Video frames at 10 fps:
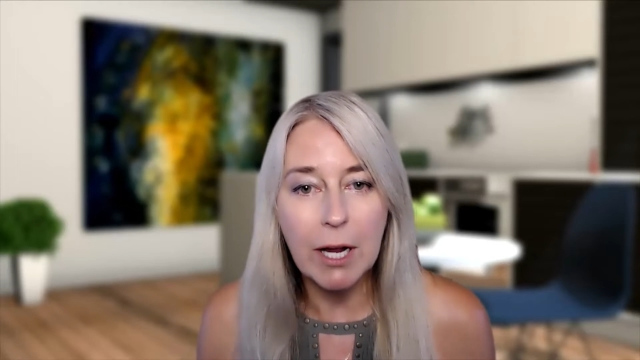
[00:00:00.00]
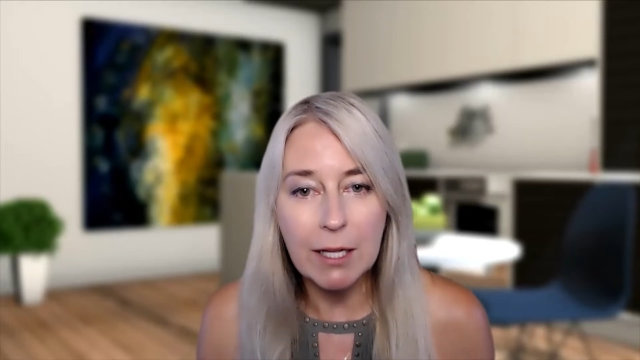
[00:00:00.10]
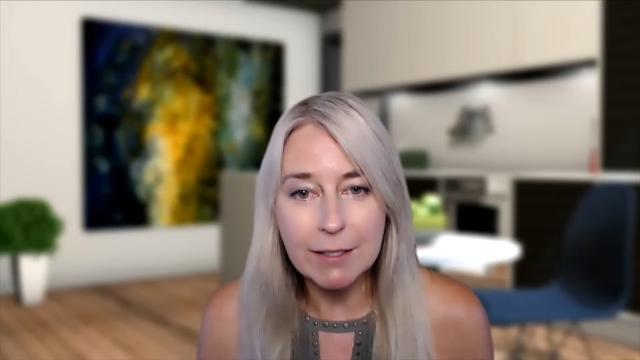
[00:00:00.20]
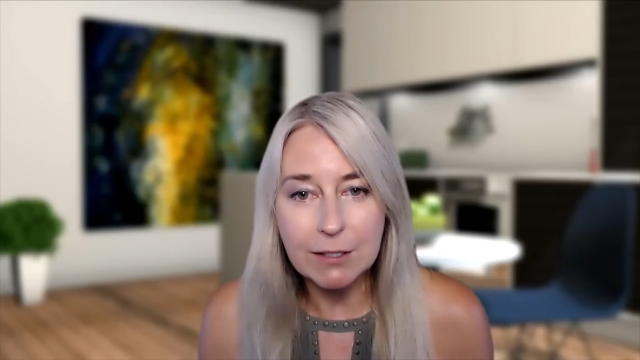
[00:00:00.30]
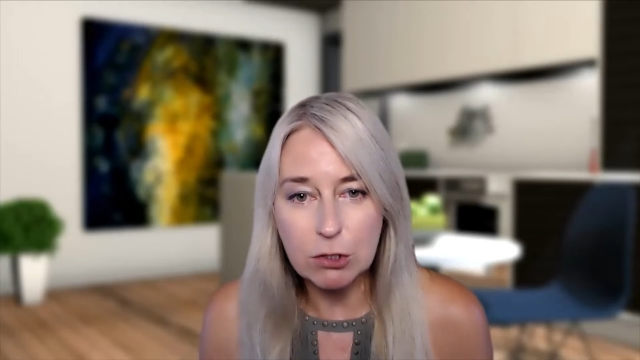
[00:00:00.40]

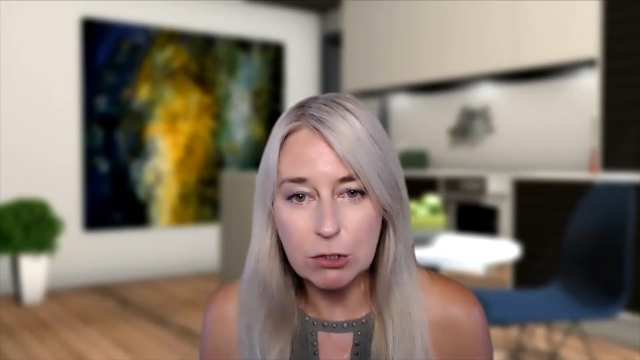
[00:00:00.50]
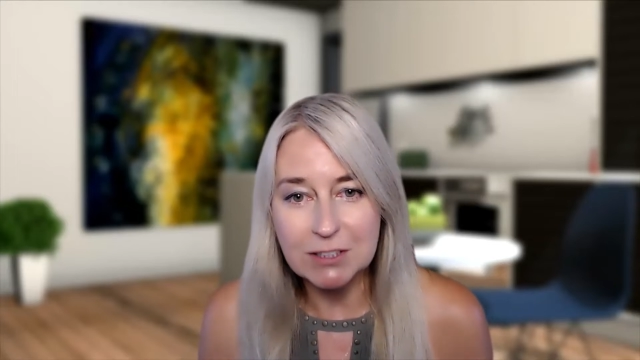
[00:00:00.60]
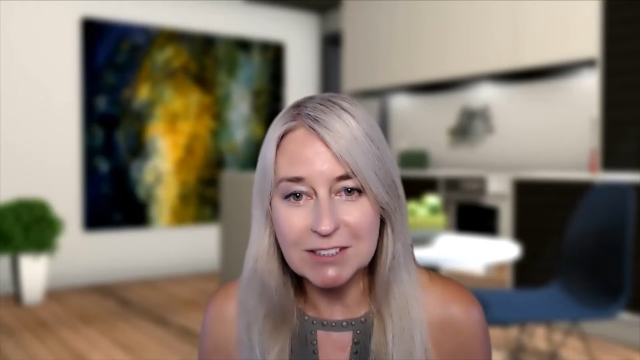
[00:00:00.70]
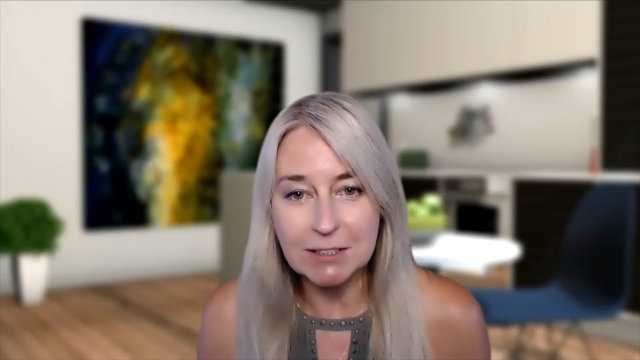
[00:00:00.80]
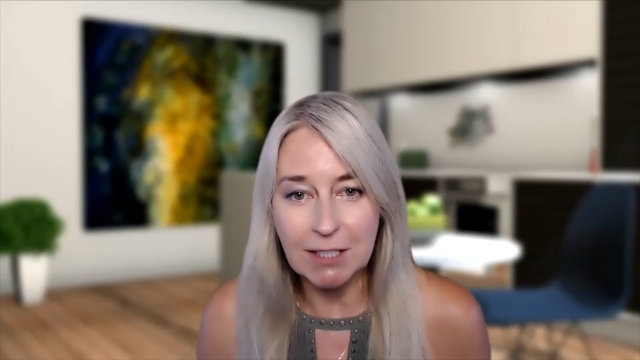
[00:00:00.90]

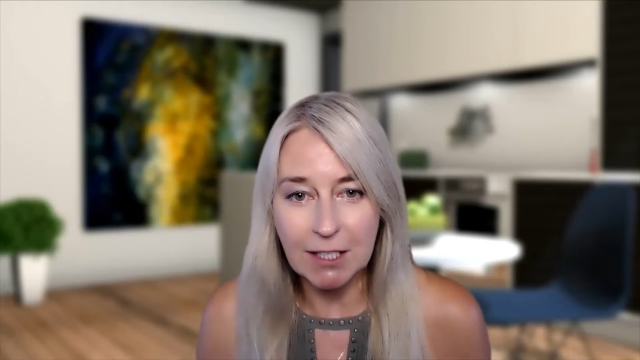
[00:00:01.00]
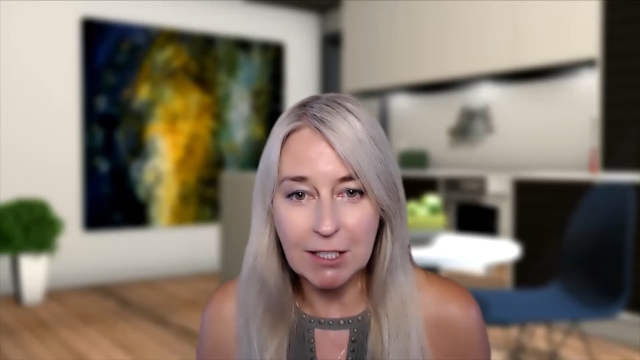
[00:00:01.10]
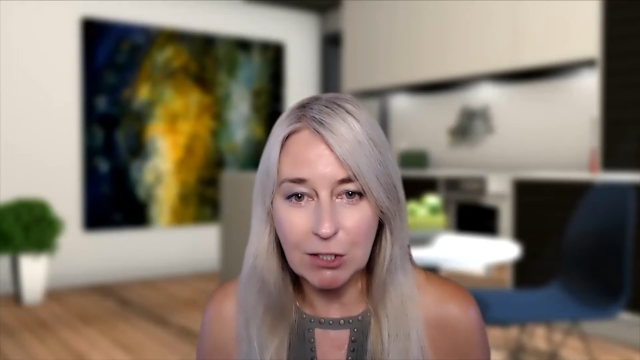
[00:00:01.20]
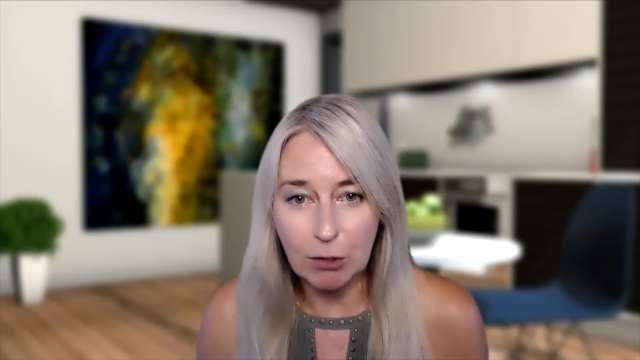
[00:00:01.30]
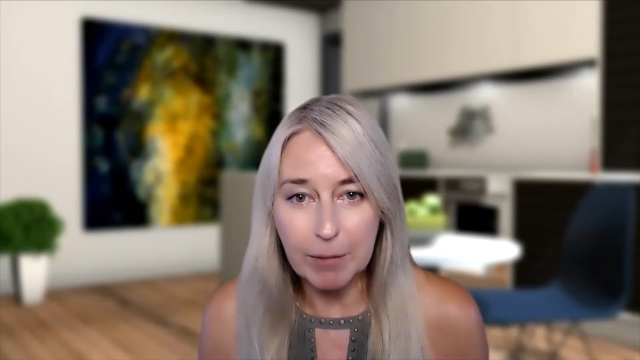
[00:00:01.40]
electricity in
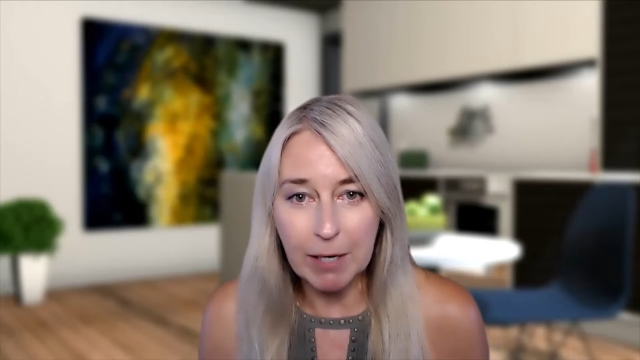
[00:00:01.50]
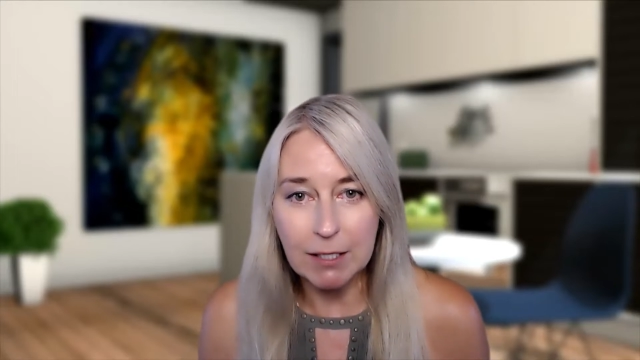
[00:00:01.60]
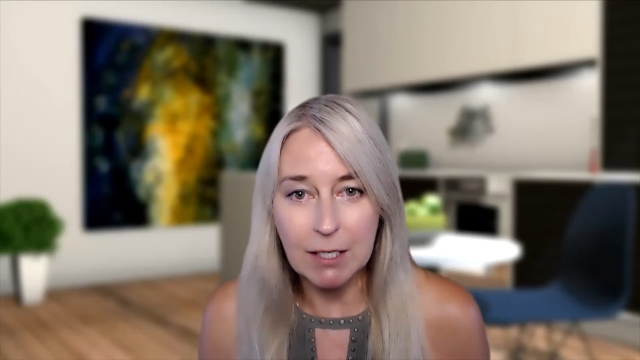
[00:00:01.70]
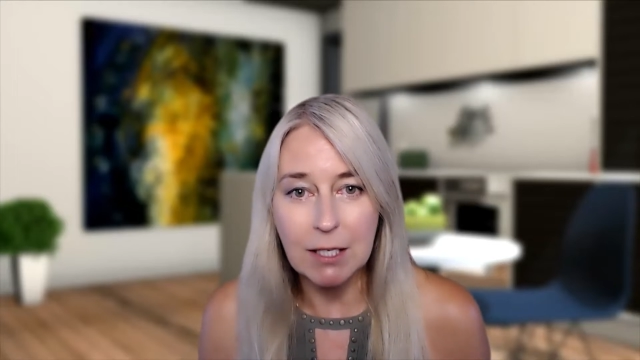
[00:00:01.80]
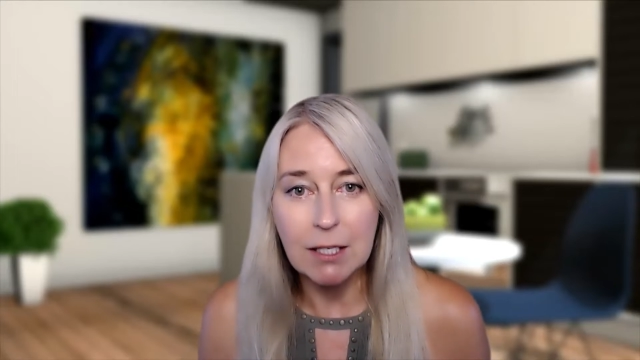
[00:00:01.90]
your
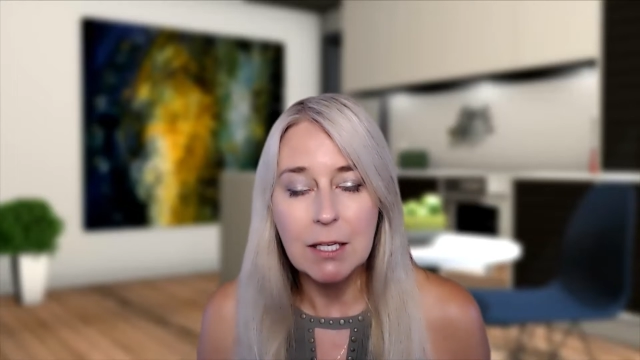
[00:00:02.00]
body.